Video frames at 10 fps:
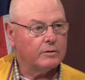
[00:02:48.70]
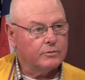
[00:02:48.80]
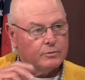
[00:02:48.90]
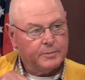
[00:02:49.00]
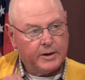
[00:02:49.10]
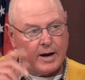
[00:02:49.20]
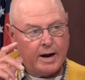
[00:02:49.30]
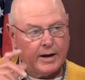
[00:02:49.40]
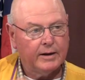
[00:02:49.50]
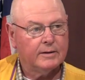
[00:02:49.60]
droopy
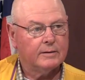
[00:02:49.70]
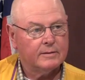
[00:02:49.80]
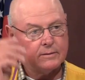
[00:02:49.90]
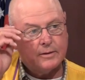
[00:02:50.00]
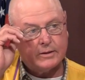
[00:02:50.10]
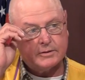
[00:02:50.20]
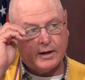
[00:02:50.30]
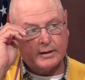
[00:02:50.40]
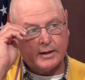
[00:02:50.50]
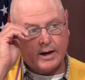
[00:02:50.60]
eye, things
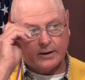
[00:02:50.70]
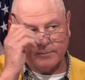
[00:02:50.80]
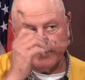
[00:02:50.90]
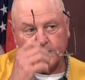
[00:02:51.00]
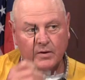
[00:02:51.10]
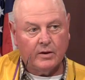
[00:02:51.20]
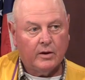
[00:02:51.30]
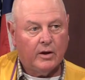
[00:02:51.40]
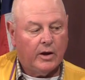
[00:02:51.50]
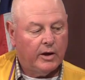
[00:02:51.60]
like that.
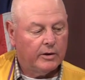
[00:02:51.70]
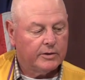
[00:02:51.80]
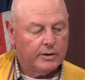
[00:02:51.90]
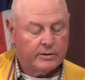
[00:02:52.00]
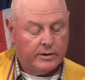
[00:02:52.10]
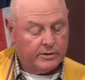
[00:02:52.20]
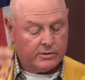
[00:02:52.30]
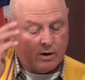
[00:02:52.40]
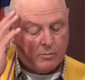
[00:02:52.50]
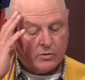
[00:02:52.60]
And it's
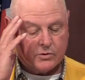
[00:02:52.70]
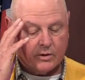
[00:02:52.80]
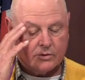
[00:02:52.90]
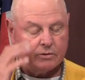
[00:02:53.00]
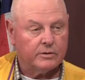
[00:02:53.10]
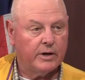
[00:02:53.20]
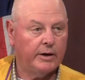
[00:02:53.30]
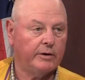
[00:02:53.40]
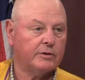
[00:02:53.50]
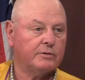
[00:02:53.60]
almost
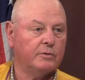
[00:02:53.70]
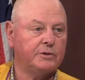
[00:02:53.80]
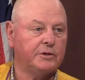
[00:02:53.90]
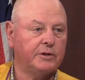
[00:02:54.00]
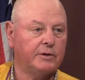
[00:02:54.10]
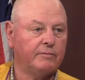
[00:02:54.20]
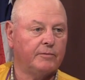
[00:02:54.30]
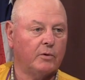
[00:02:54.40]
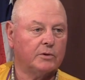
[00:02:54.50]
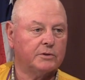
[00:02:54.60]
instantaneous once you get it
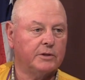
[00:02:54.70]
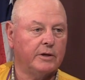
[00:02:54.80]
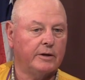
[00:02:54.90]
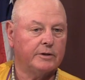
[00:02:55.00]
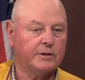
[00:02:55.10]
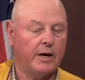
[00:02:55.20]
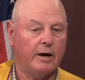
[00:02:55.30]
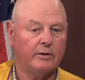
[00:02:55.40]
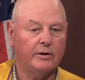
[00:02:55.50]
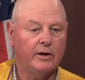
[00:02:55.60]
focused in on the
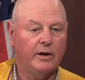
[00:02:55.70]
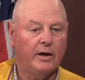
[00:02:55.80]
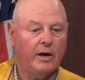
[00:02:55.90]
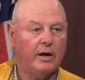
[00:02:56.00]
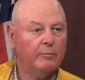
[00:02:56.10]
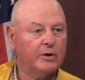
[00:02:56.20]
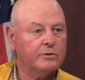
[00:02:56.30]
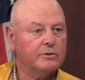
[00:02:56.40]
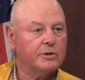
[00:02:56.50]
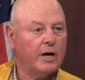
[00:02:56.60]
child. And it
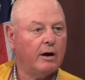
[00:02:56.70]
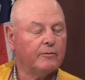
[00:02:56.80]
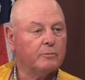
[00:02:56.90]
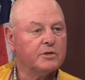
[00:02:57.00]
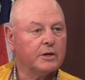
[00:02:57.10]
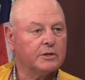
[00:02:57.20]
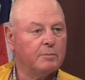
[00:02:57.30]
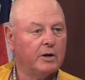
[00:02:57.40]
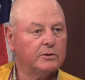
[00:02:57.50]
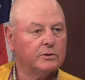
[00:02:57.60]
measures a child from 6
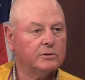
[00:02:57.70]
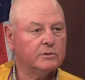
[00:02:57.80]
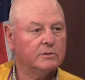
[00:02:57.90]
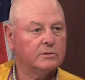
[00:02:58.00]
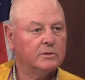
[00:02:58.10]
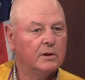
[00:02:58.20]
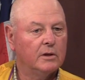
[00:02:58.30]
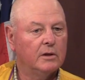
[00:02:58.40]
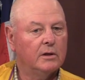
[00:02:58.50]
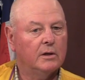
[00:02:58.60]
months.
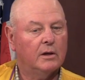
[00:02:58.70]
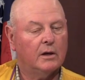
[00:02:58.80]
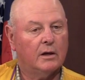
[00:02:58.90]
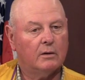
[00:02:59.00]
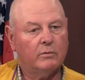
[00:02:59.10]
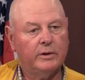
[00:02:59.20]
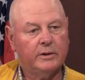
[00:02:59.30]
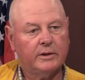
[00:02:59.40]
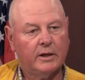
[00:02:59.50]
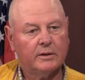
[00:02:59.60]

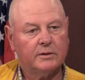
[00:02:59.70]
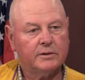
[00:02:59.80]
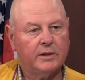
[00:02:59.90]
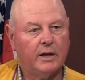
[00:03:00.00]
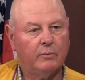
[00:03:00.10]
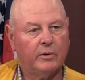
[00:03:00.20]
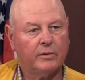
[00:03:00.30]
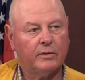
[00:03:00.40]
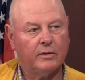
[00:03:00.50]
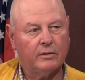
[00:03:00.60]
We tend to stay
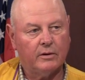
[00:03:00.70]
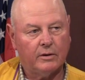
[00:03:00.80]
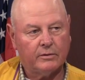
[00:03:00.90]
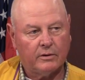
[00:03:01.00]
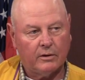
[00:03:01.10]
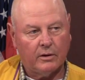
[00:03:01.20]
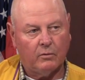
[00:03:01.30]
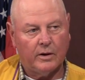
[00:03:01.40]
with the little